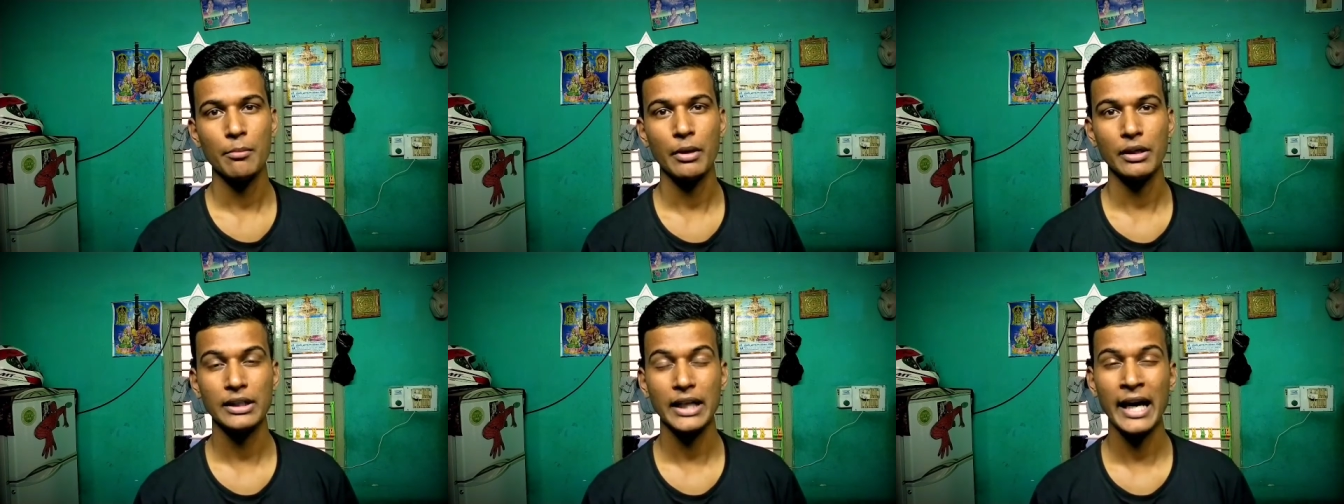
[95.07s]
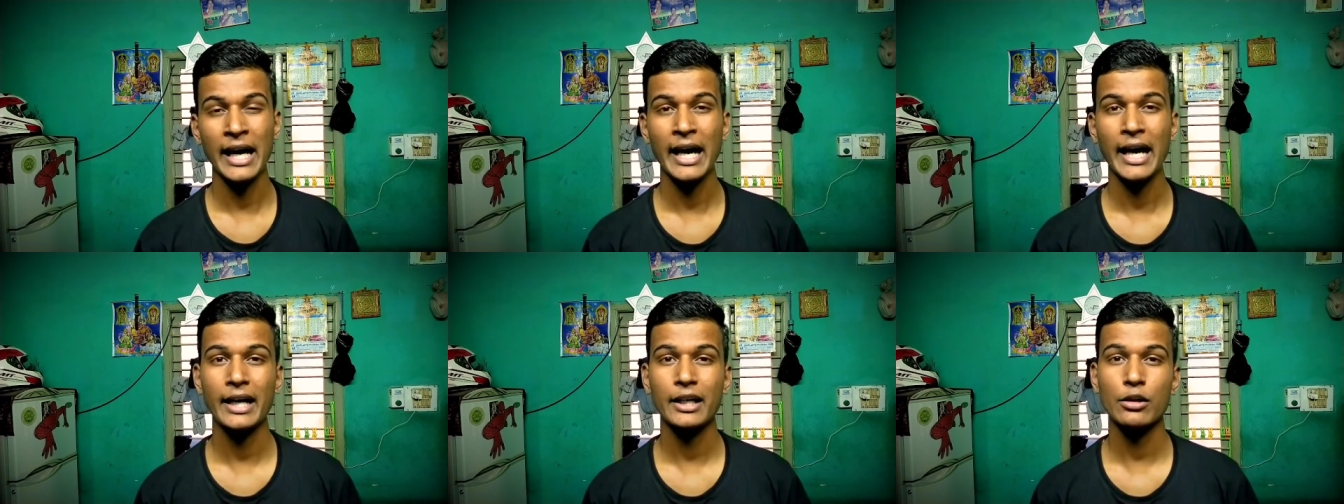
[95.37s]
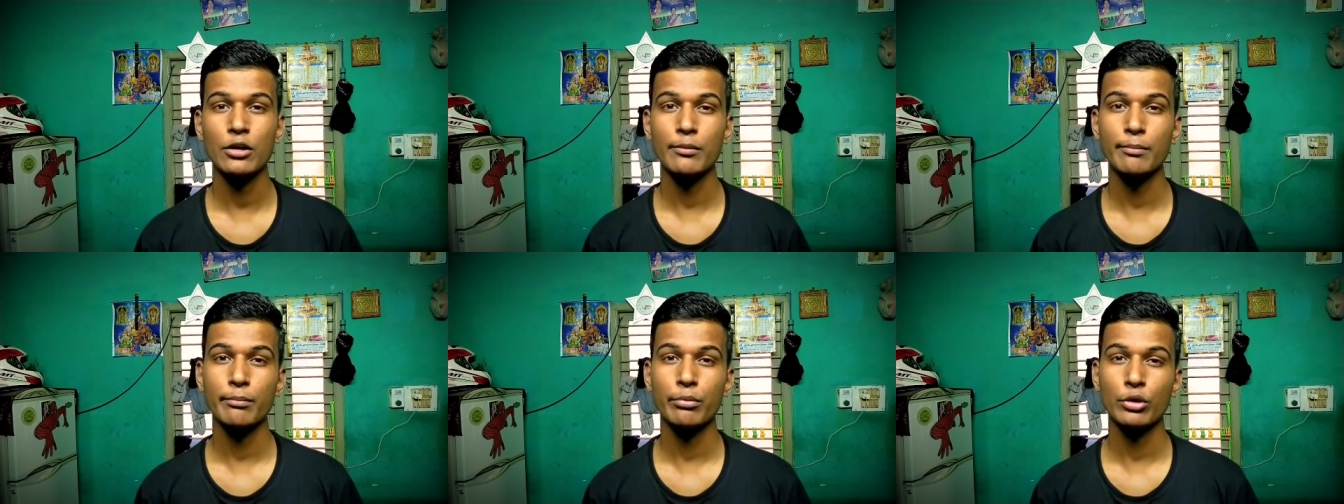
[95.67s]
but I
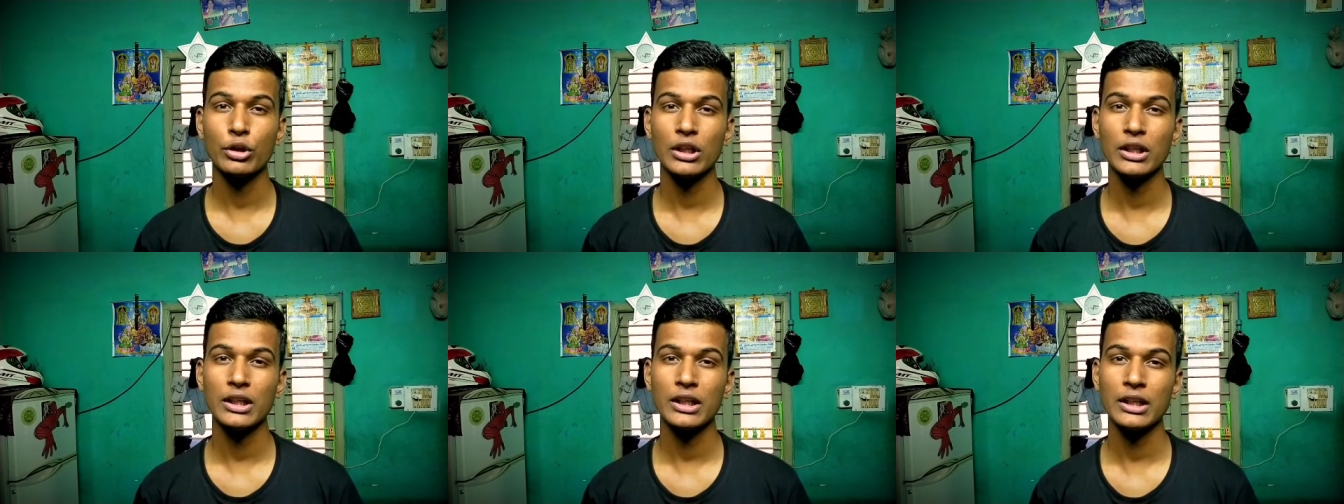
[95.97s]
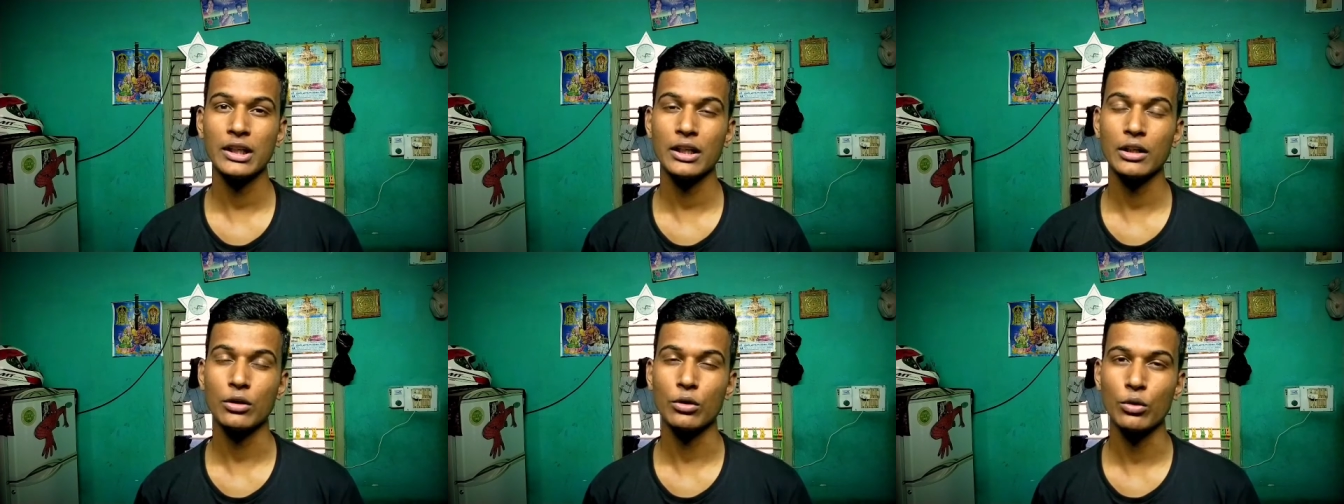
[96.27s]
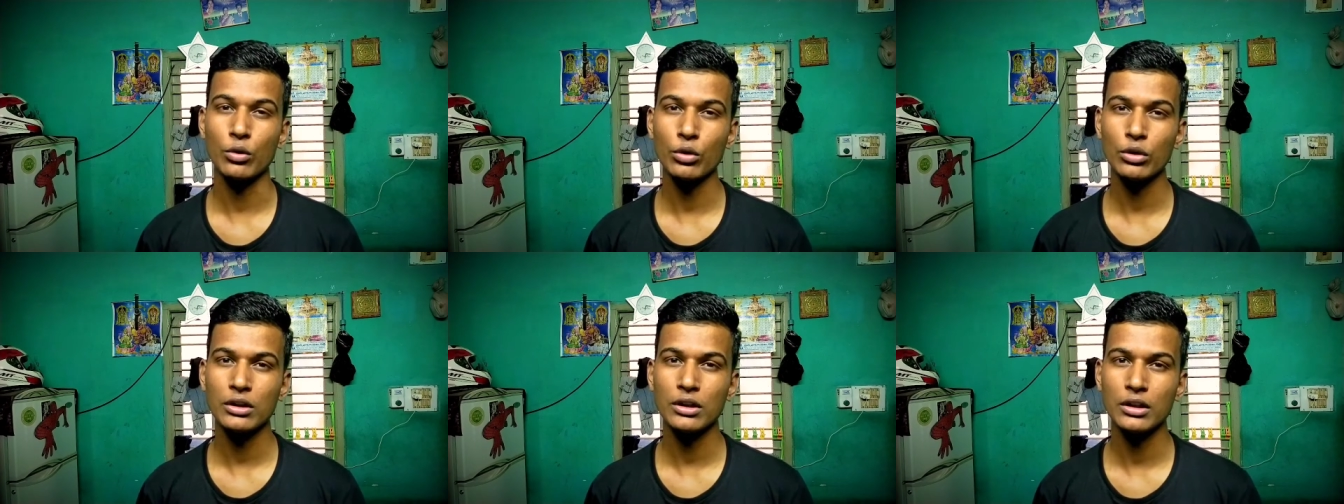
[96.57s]
had to put it in a
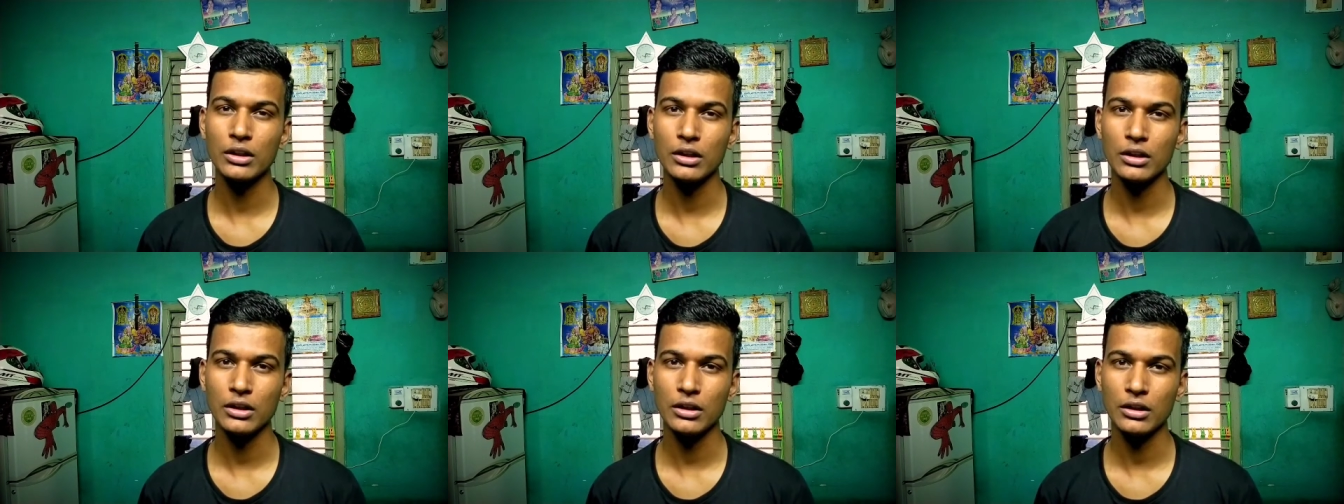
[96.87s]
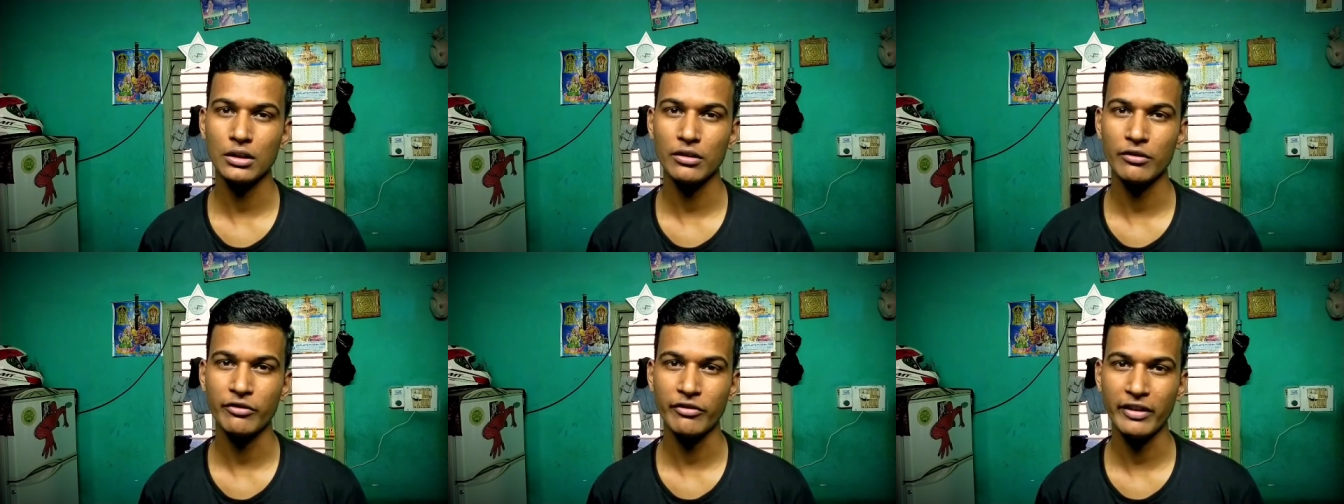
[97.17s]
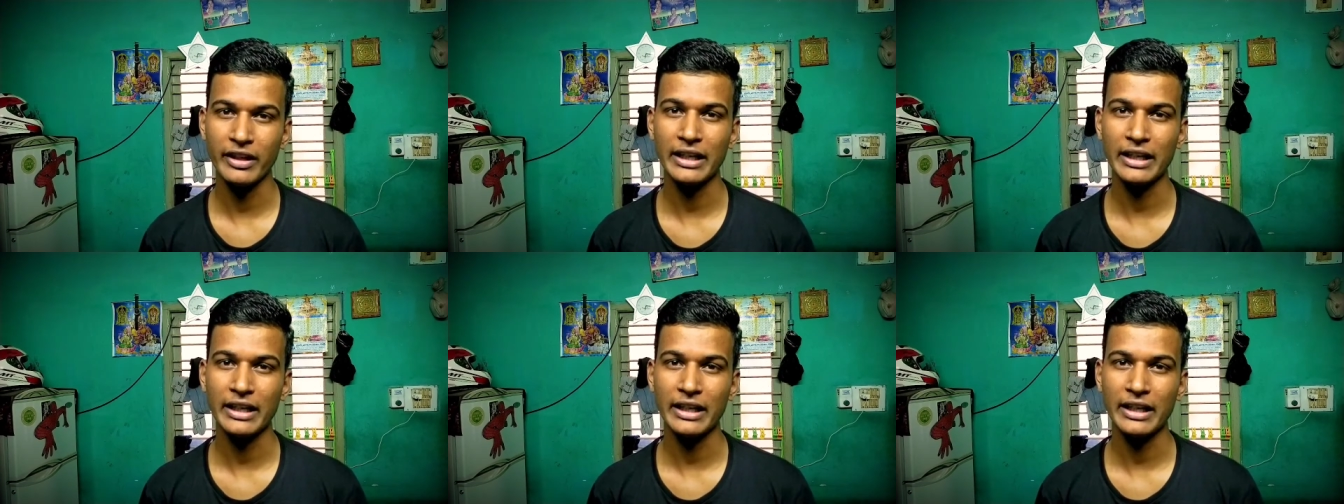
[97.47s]
good uh,